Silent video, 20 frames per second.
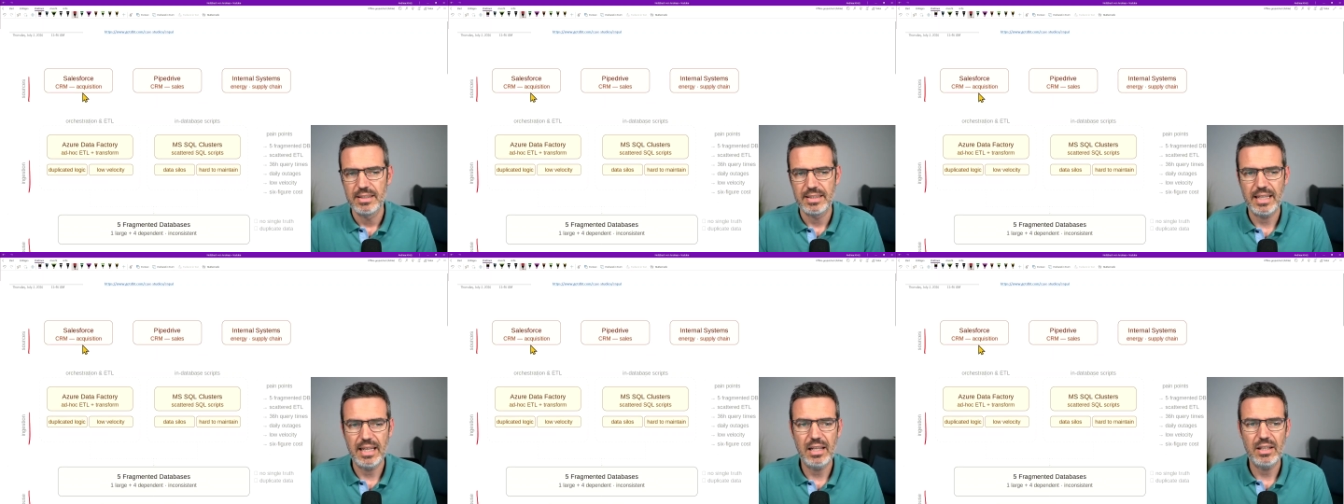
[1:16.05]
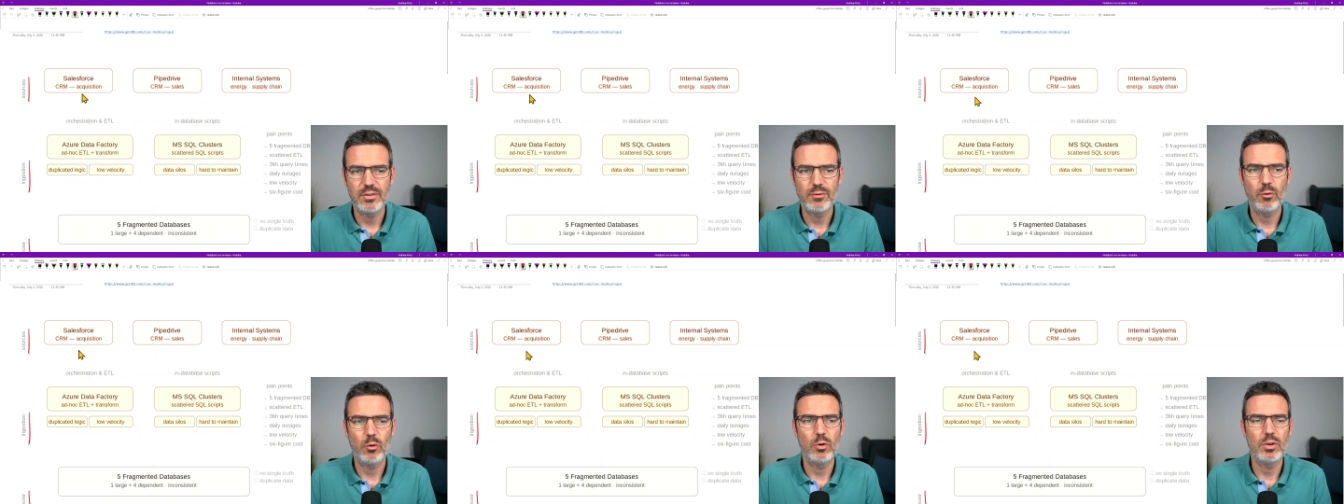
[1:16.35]

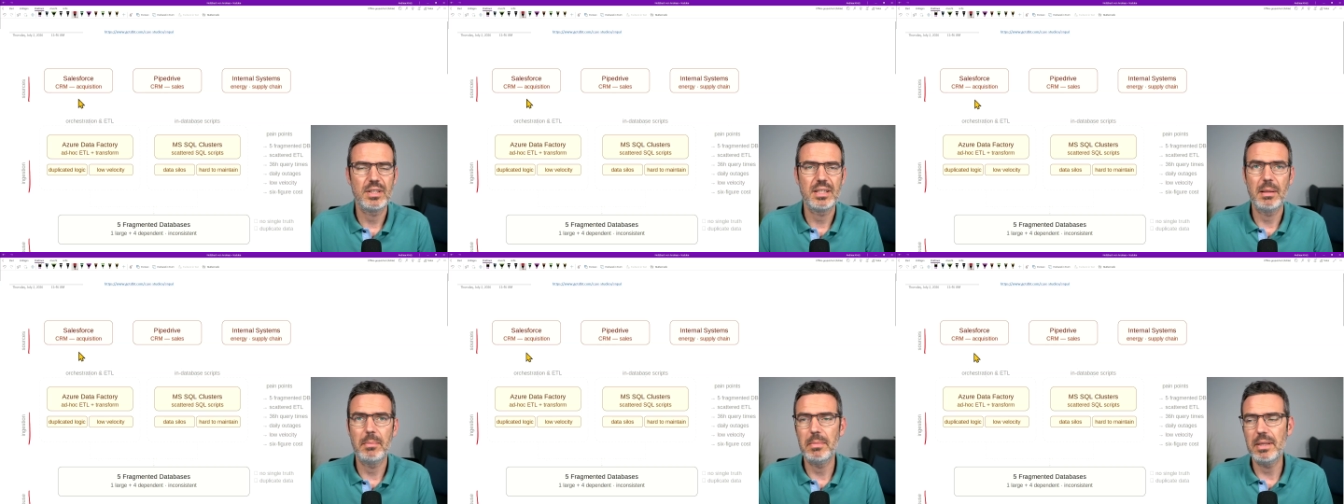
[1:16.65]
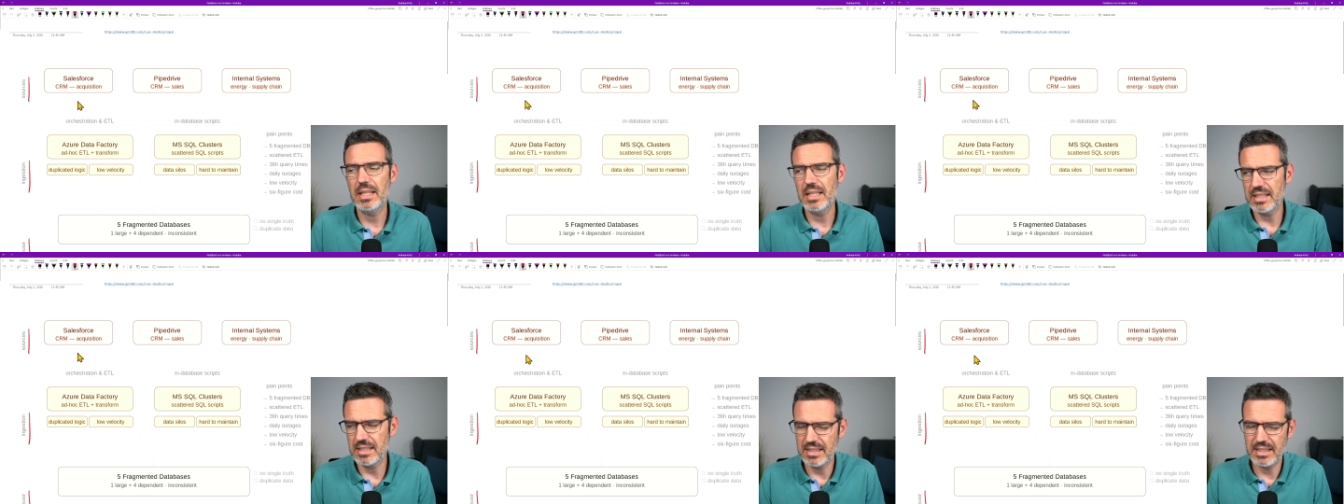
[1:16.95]
Salesforce, that
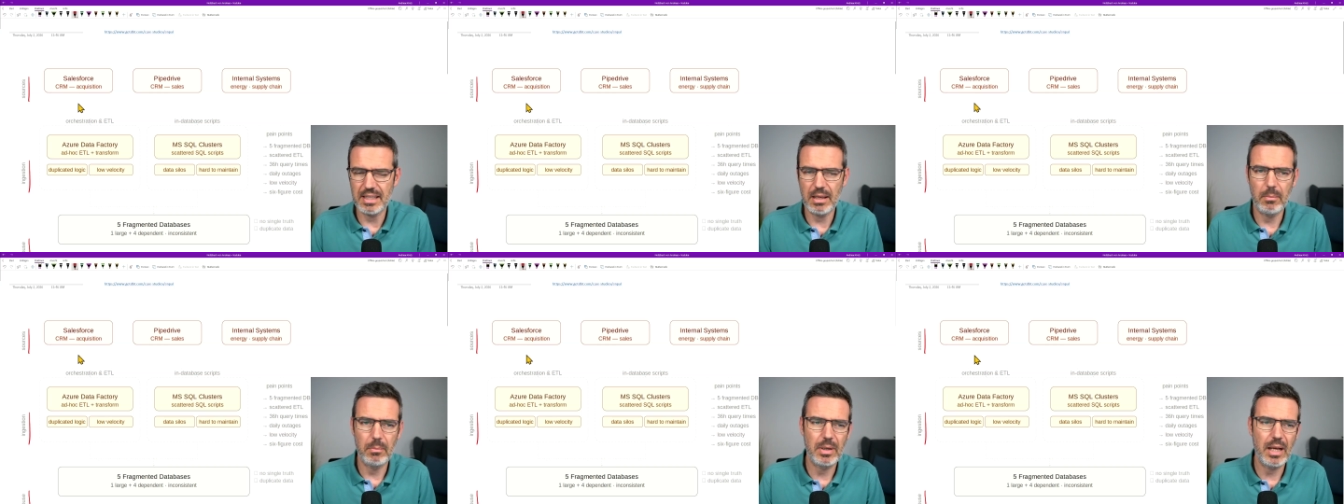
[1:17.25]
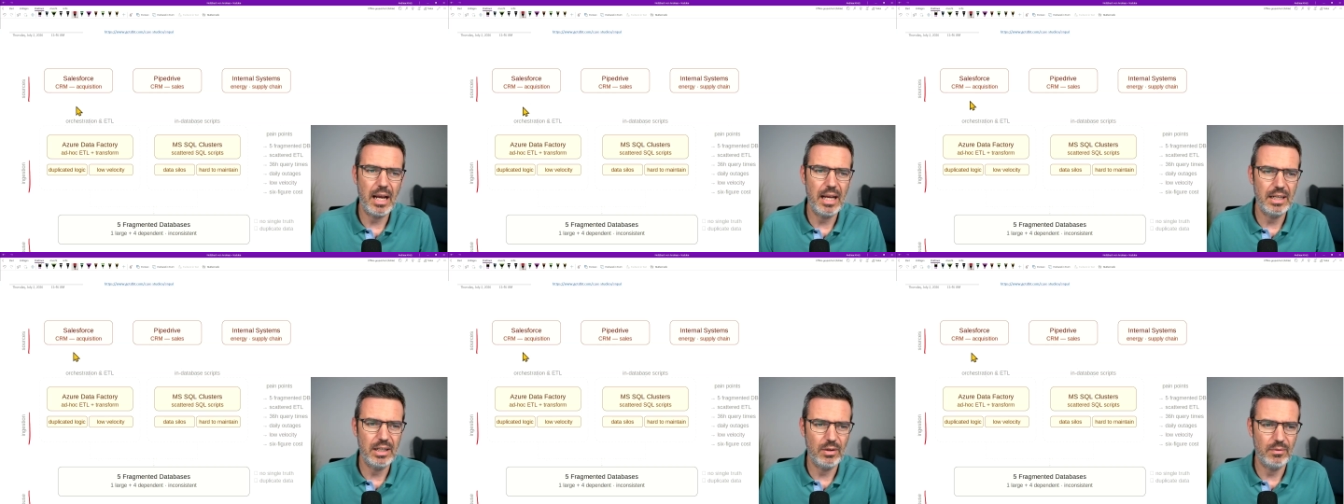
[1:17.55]
means some
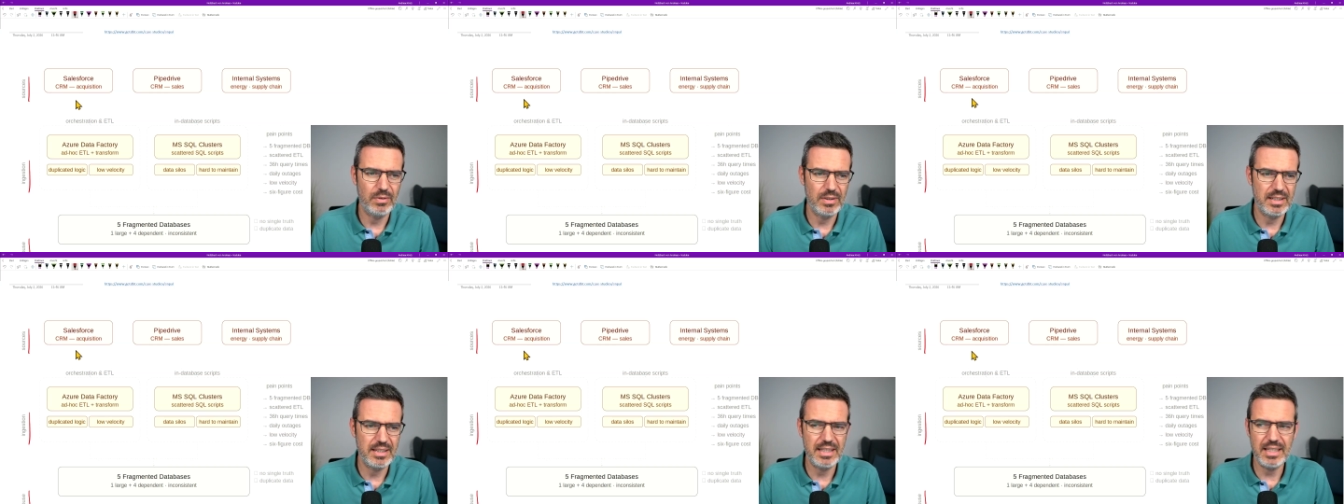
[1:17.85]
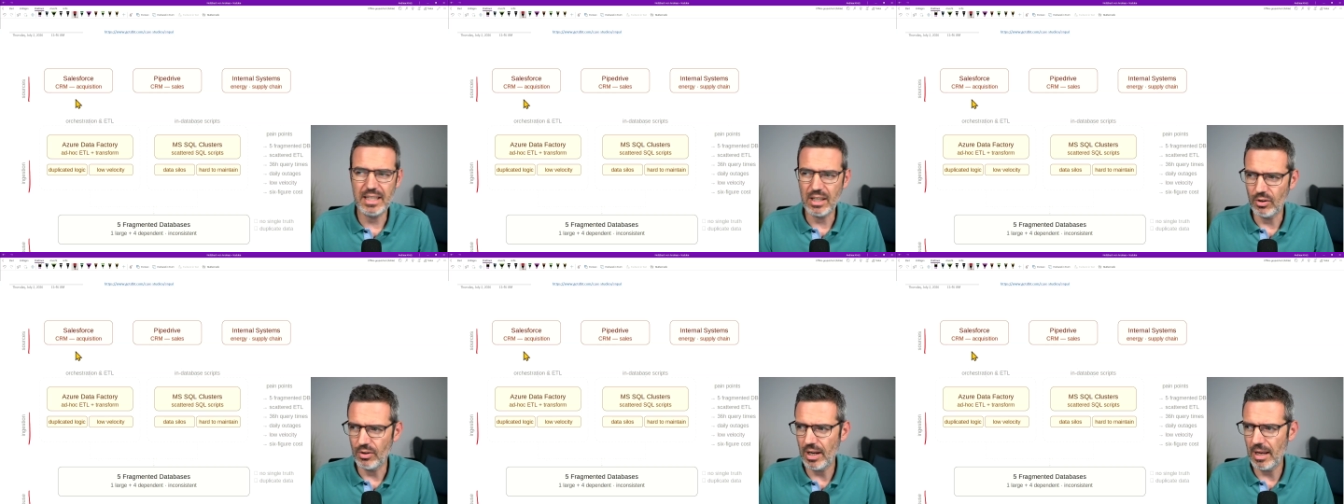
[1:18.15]
kind of a
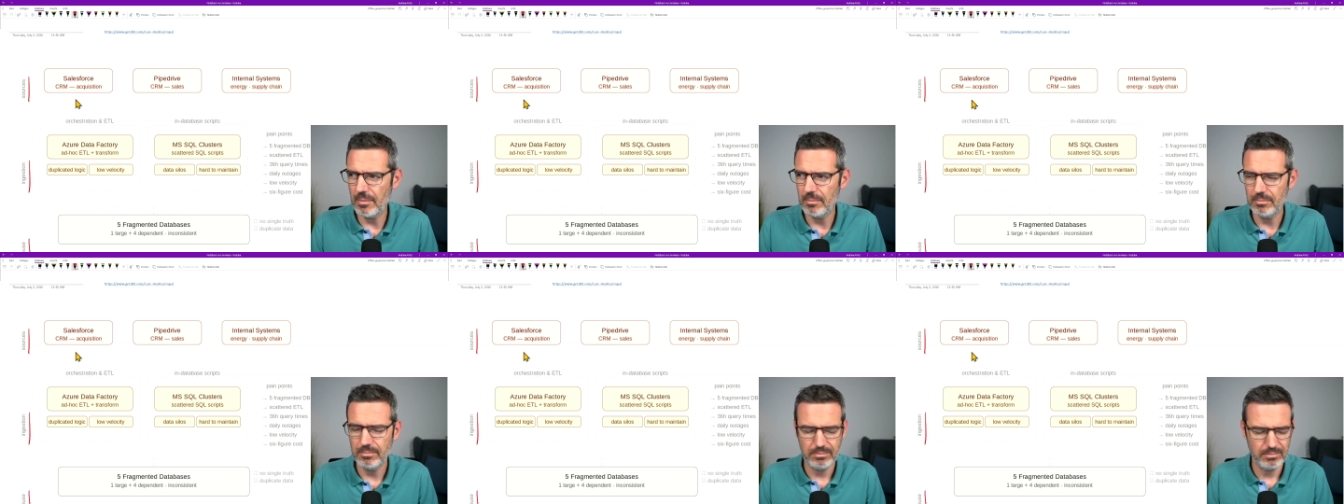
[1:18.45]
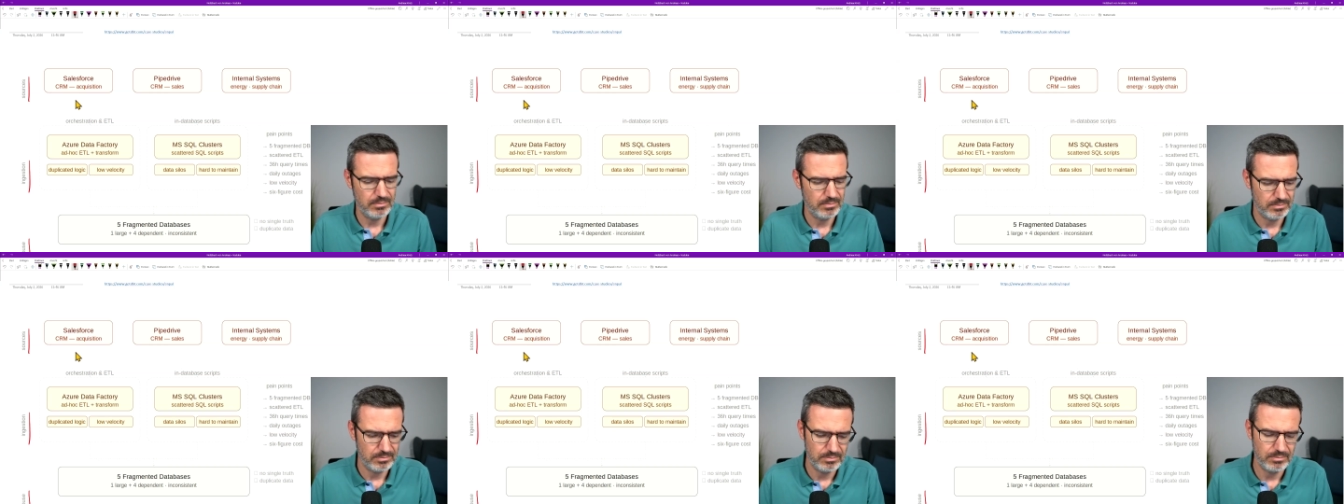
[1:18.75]
CRM
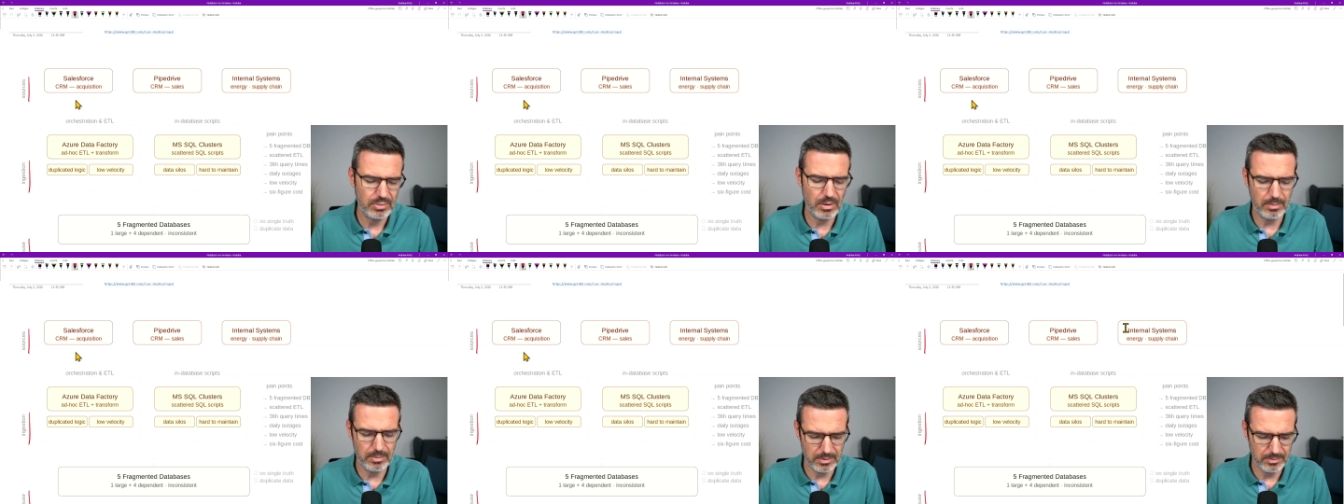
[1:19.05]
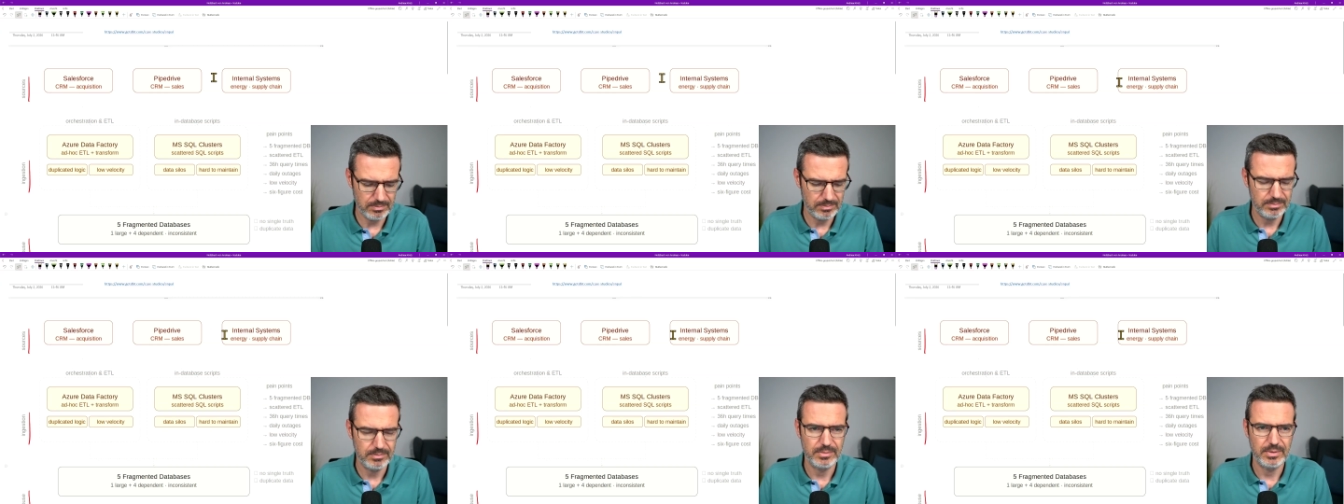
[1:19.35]

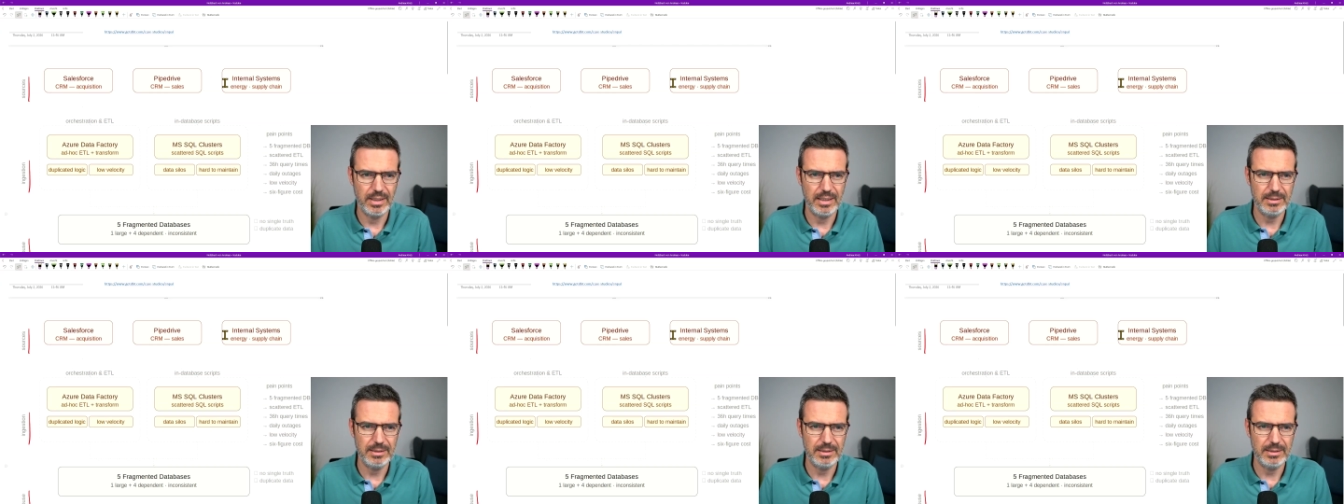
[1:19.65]
problem,